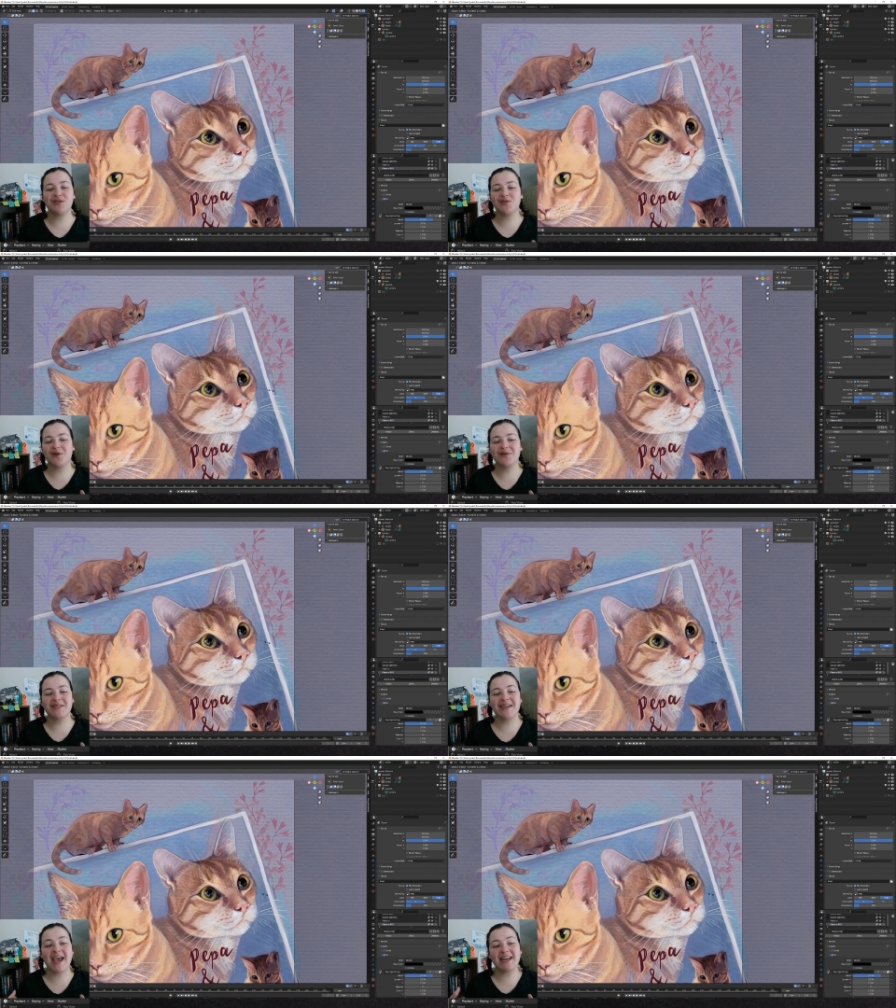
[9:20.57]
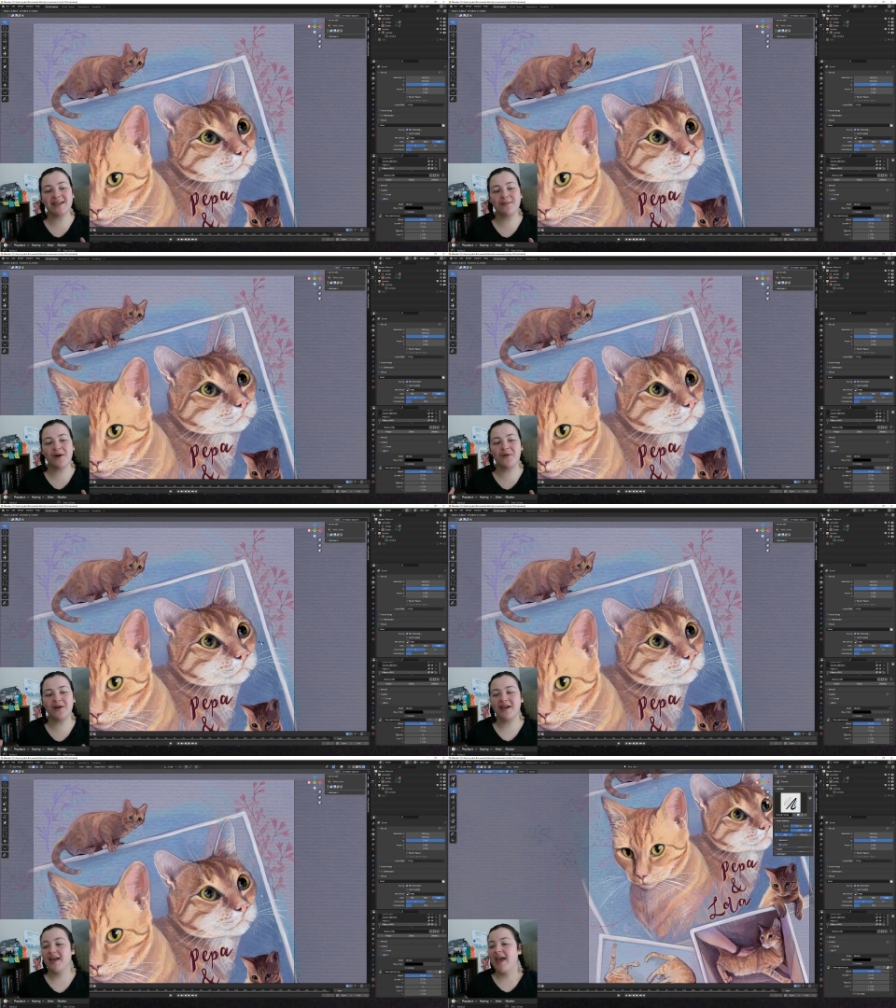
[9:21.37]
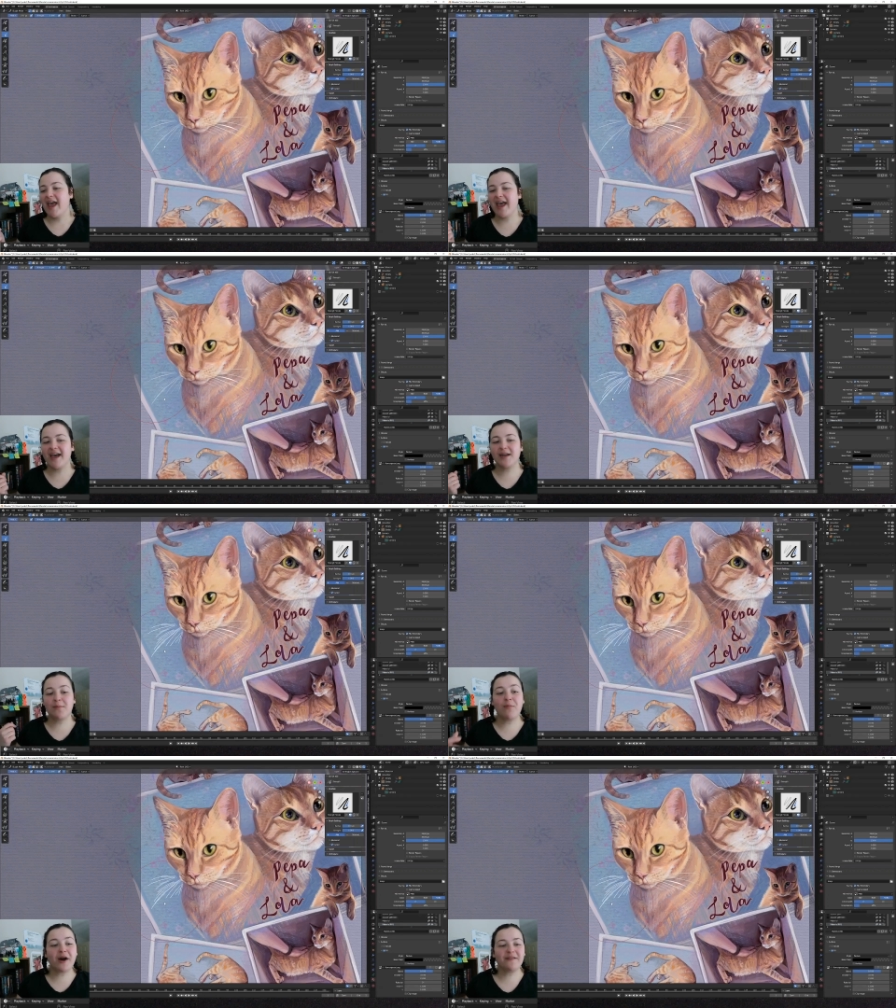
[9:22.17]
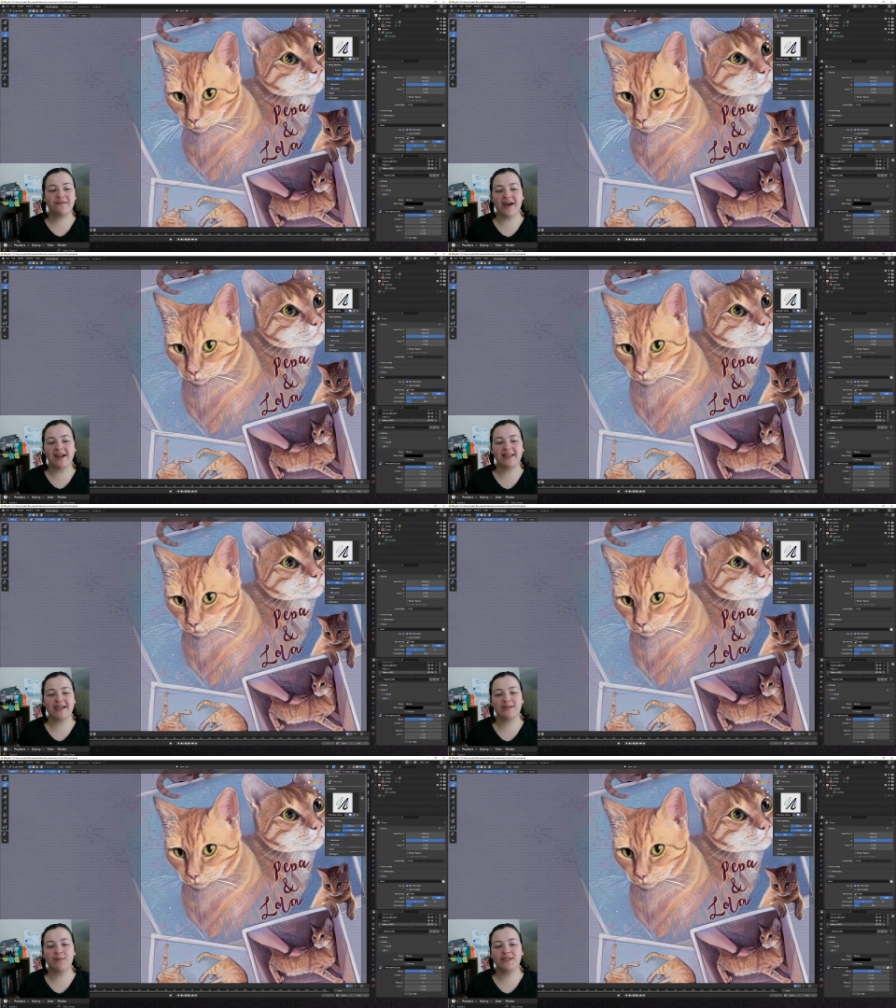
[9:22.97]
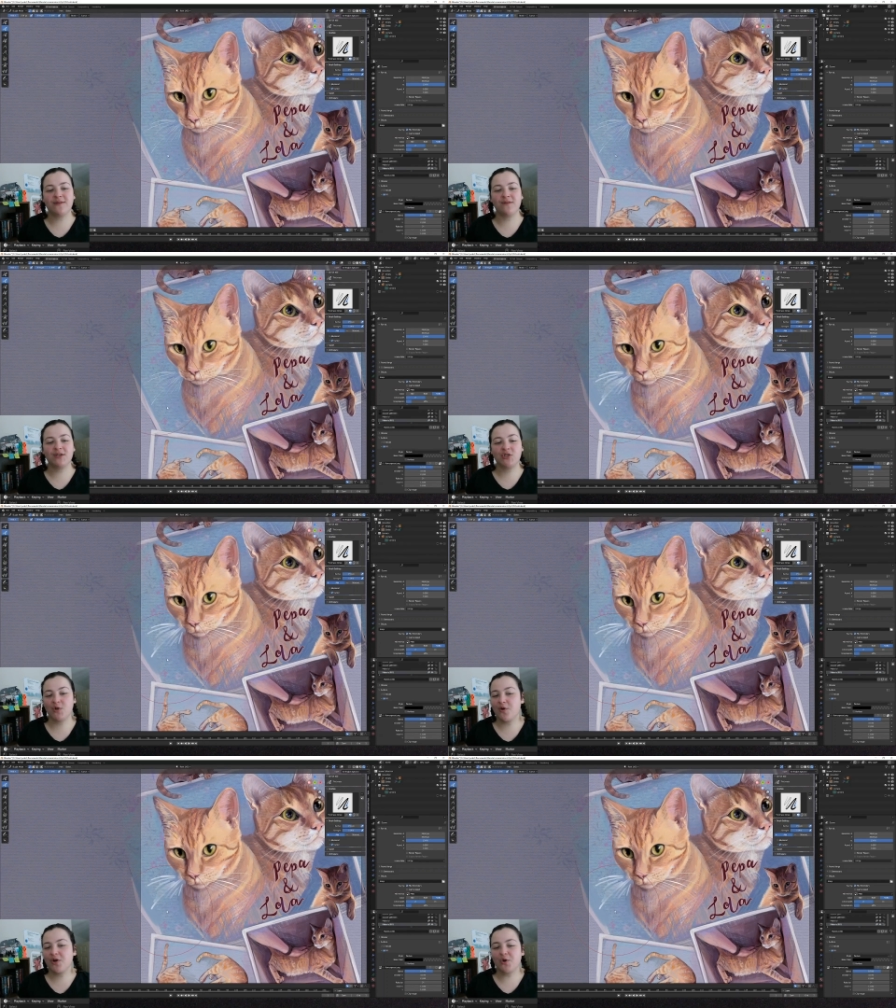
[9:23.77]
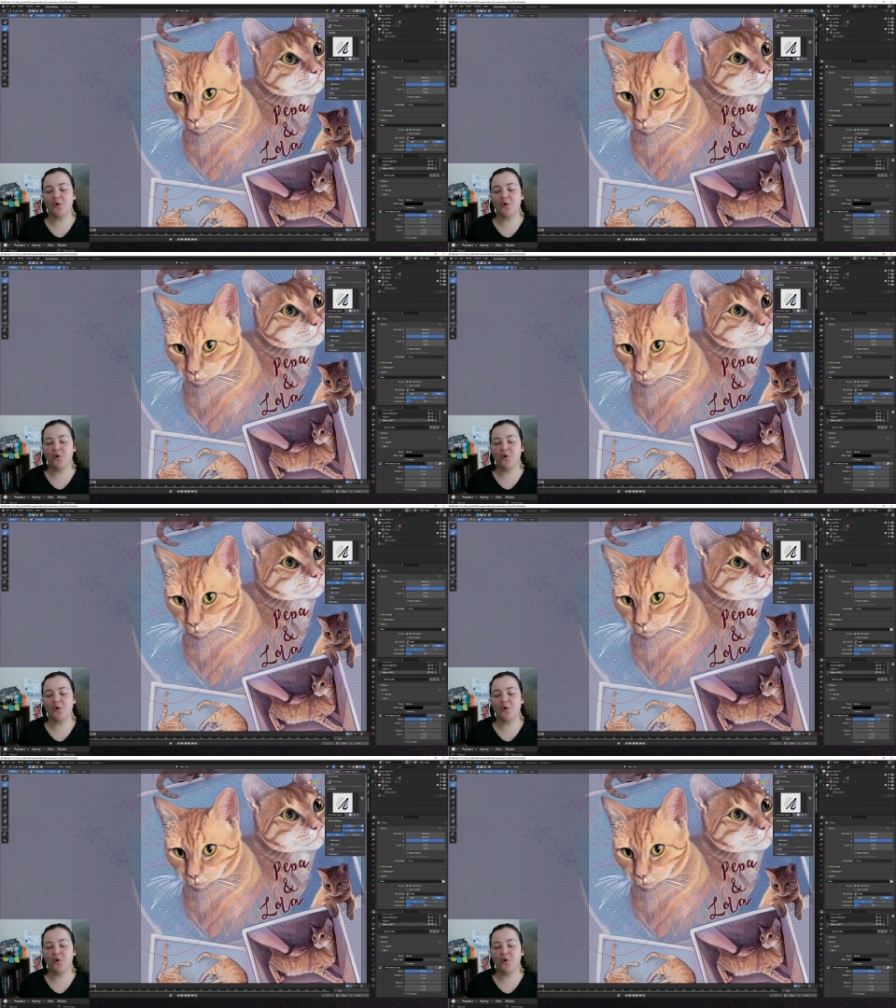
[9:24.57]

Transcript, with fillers: strokes in edit mode and modifying that specific stroke